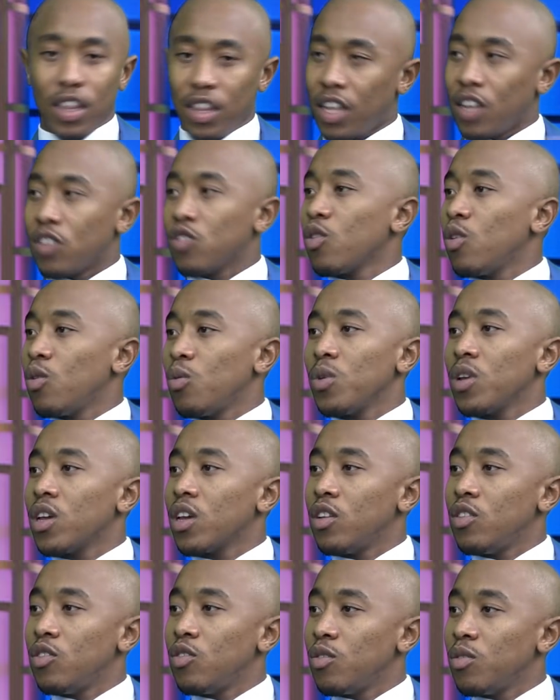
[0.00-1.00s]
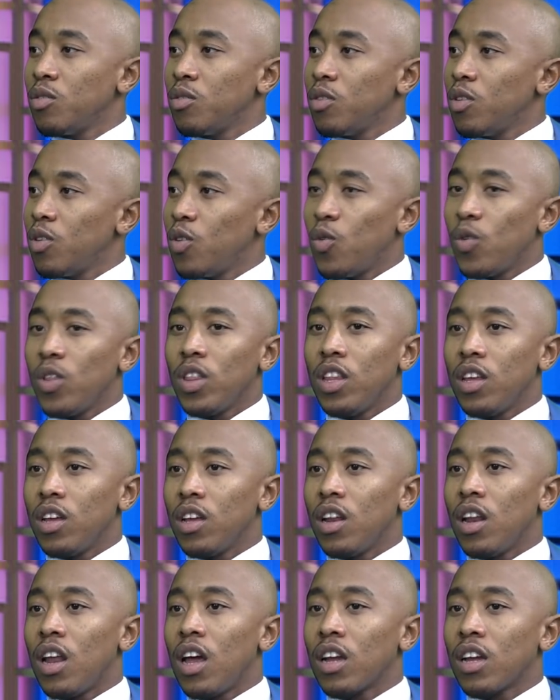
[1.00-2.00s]
That's all we can.
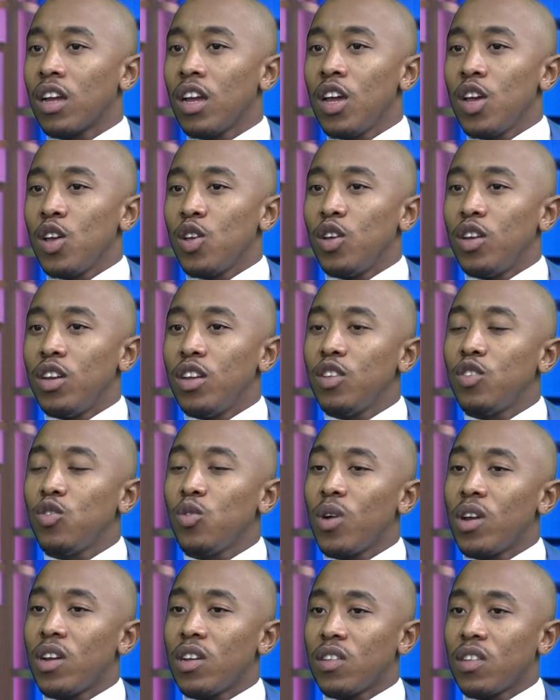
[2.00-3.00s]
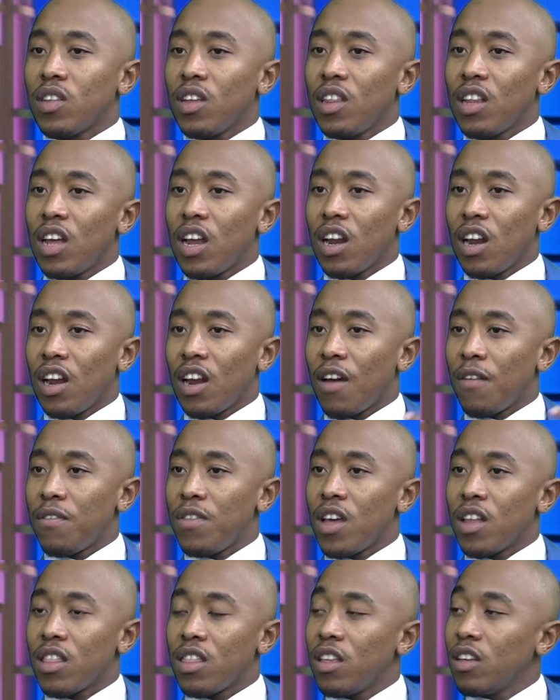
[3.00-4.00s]
You need to understand that
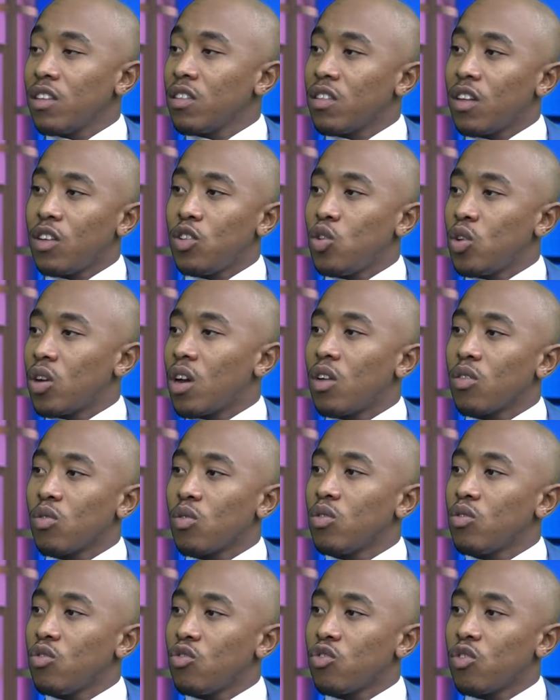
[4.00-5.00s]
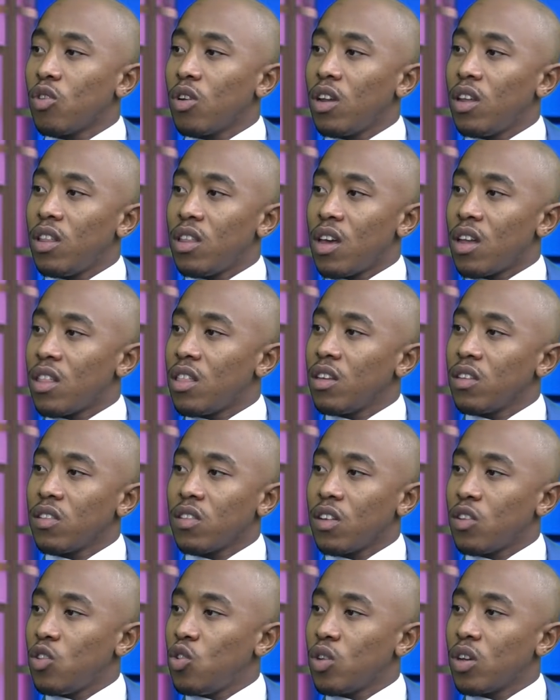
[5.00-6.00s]
there are things that you can't control and there are things
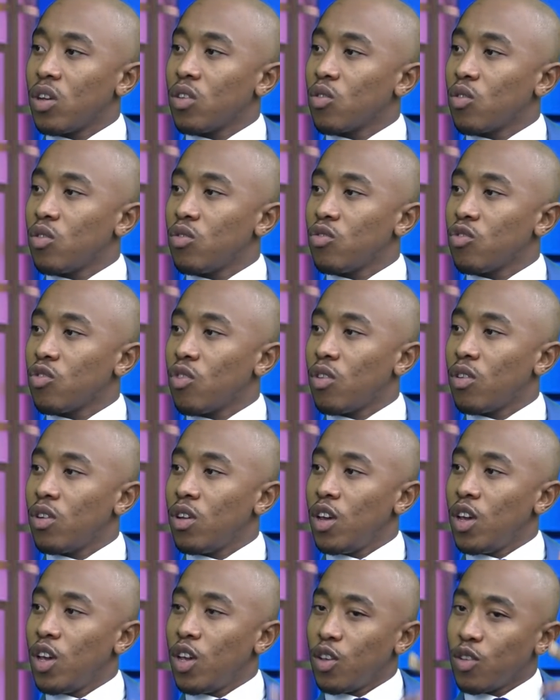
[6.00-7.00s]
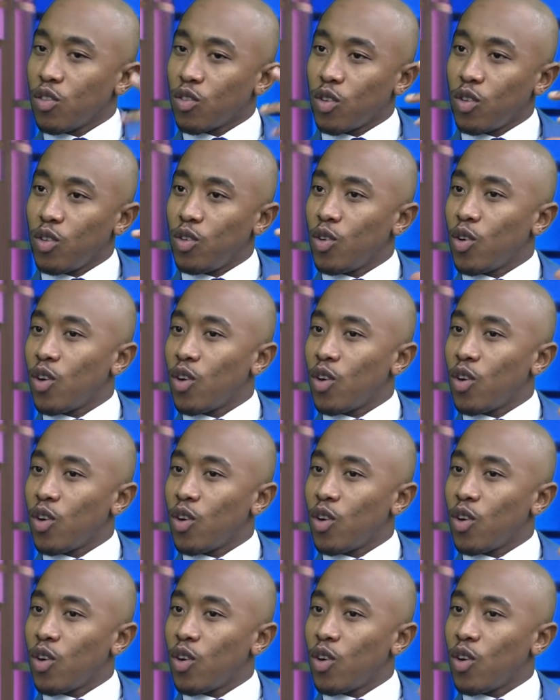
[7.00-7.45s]
that you can control. So you